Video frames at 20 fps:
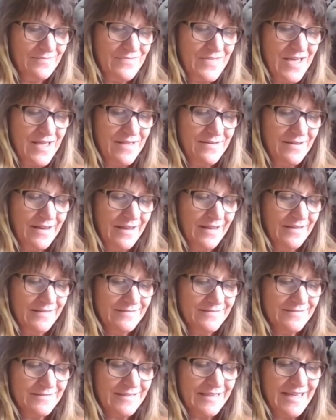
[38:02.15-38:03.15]
Then
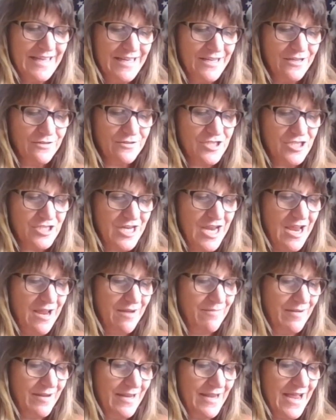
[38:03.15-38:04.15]
the healed
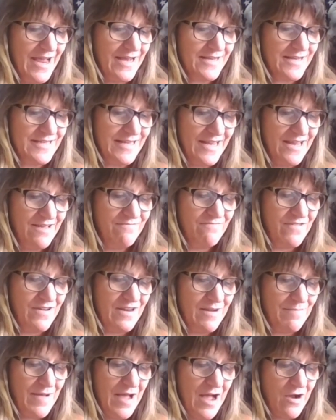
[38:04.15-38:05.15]
shame has the
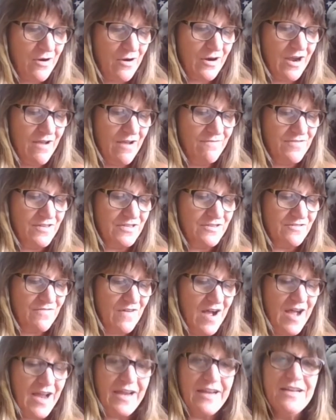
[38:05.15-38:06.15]
infinite power of the
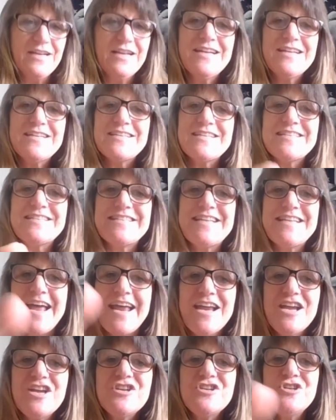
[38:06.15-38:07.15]
divine to
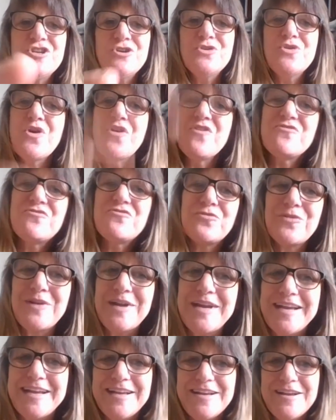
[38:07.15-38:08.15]
set you
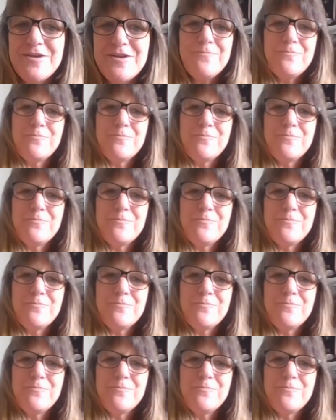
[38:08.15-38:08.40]
free.